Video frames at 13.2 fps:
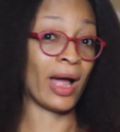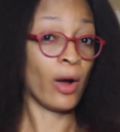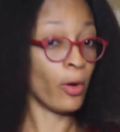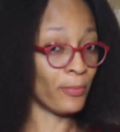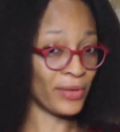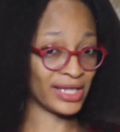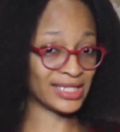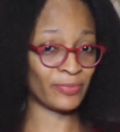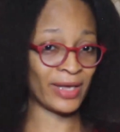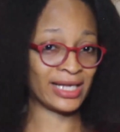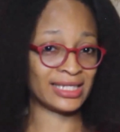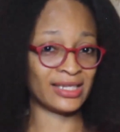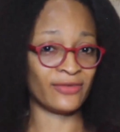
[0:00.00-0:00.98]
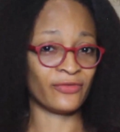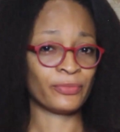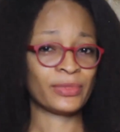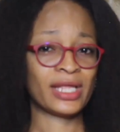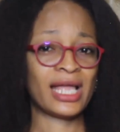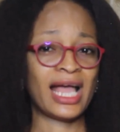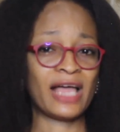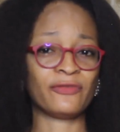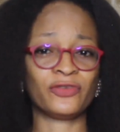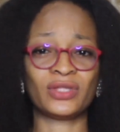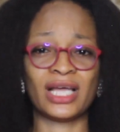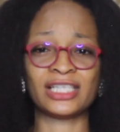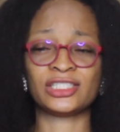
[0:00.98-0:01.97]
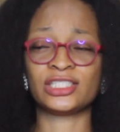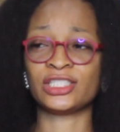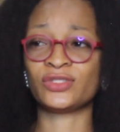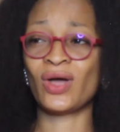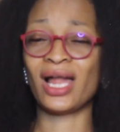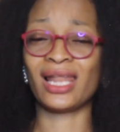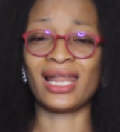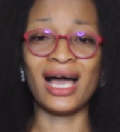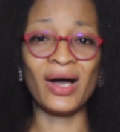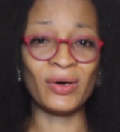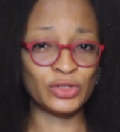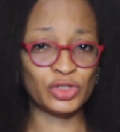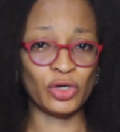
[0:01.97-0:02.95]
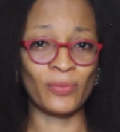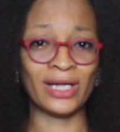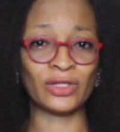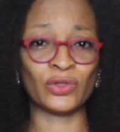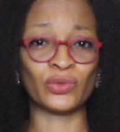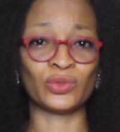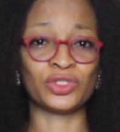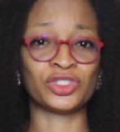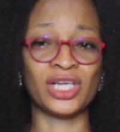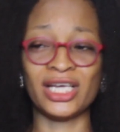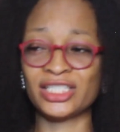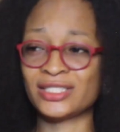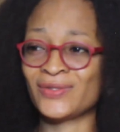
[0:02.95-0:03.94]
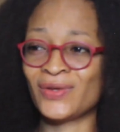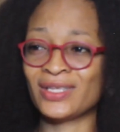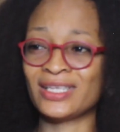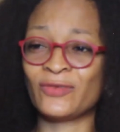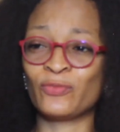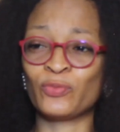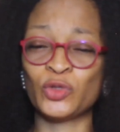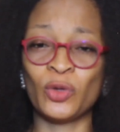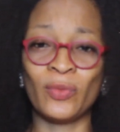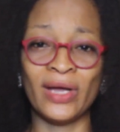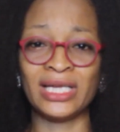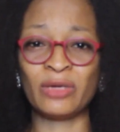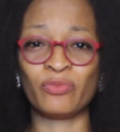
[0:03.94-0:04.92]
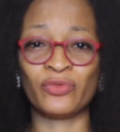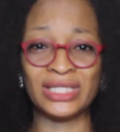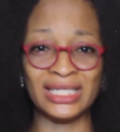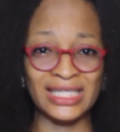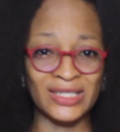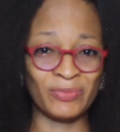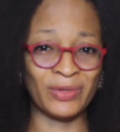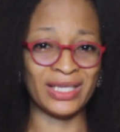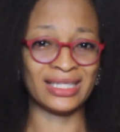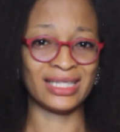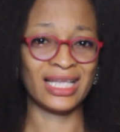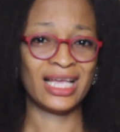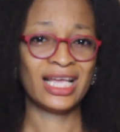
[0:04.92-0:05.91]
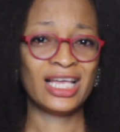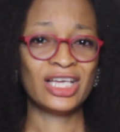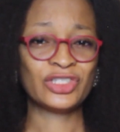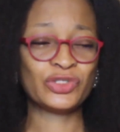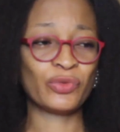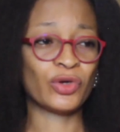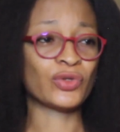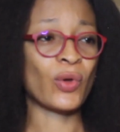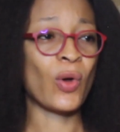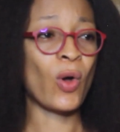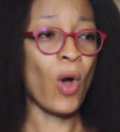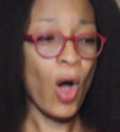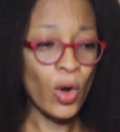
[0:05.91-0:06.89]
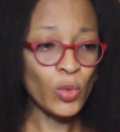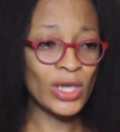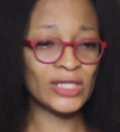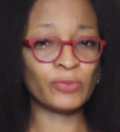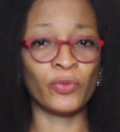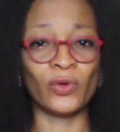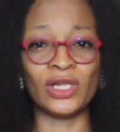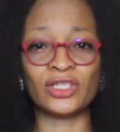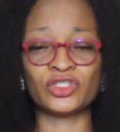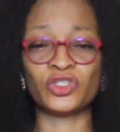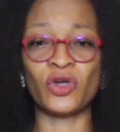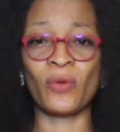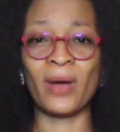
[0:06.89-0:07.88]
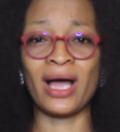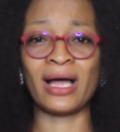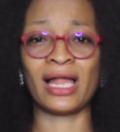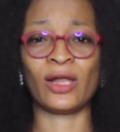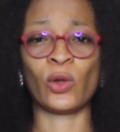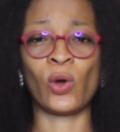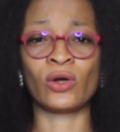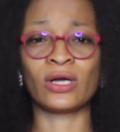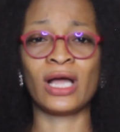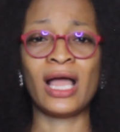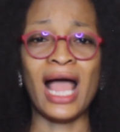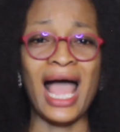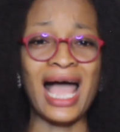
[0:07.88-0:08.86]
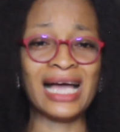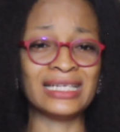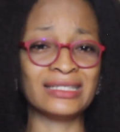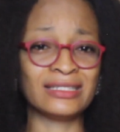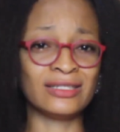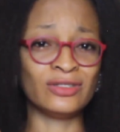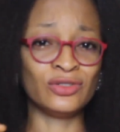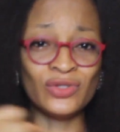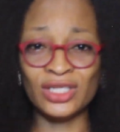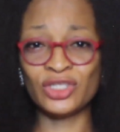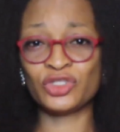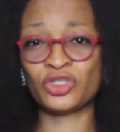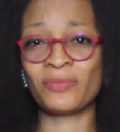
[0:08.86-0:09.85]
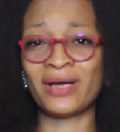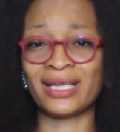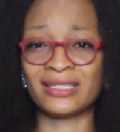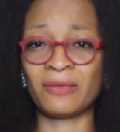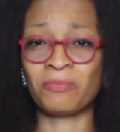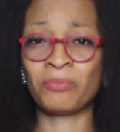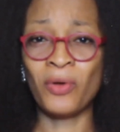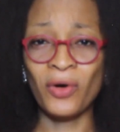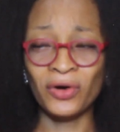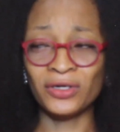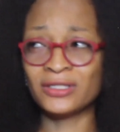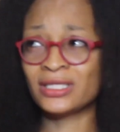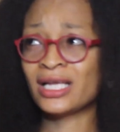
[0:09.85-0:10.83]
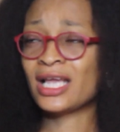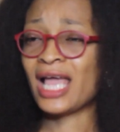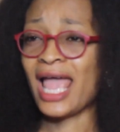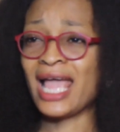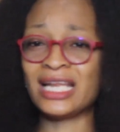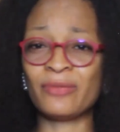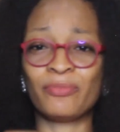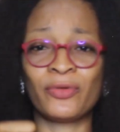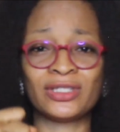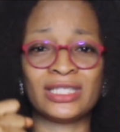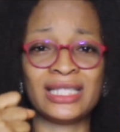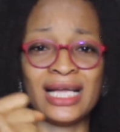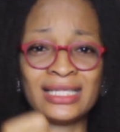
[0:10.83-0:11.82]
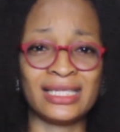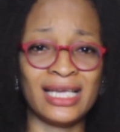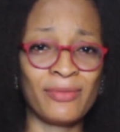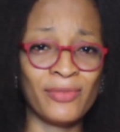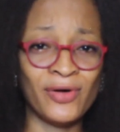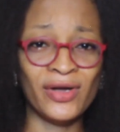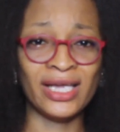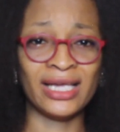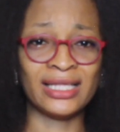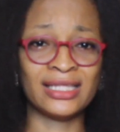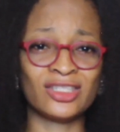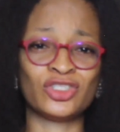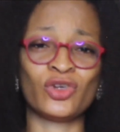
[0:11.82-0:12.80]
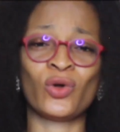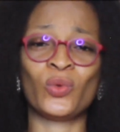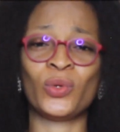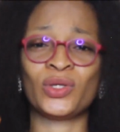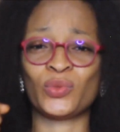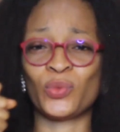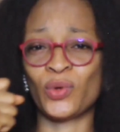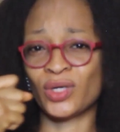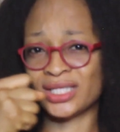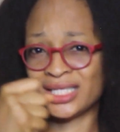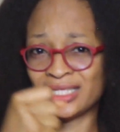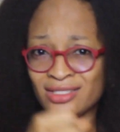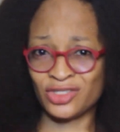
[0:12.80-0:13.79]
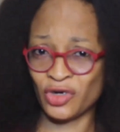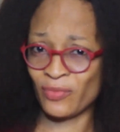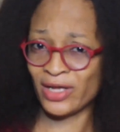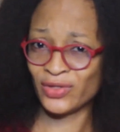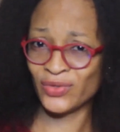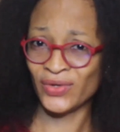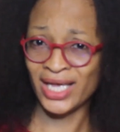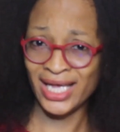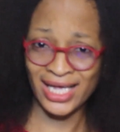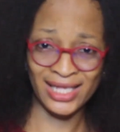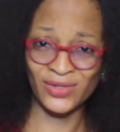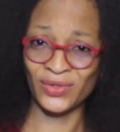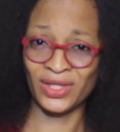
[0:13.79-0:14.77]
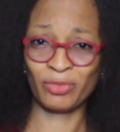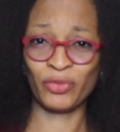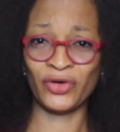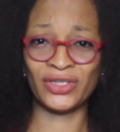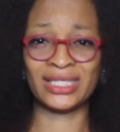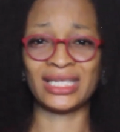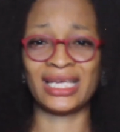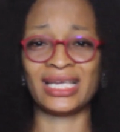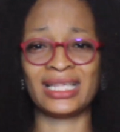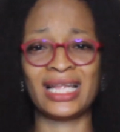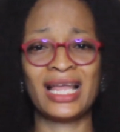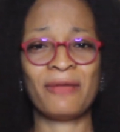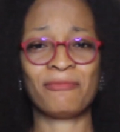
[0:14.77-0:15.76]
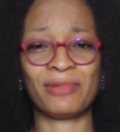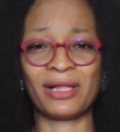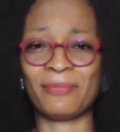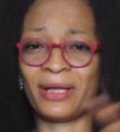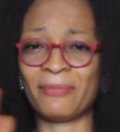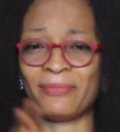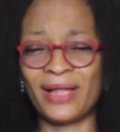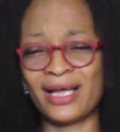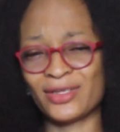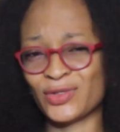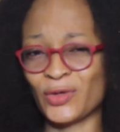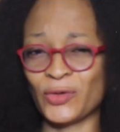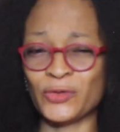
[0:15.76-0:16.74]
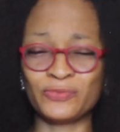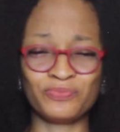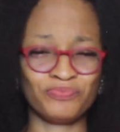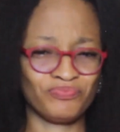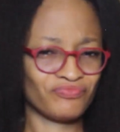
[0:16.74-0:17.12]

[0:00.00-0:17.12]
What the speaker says: my own perspective, I feel that she did not allow Chioma to shine. She did not give Chioma any breathing space. She was always pulling Chioma along and using Chioma as a pawn. Anybody that Iyabo hates, she always wants Chioma to hate on the person, blah, blah, blah. So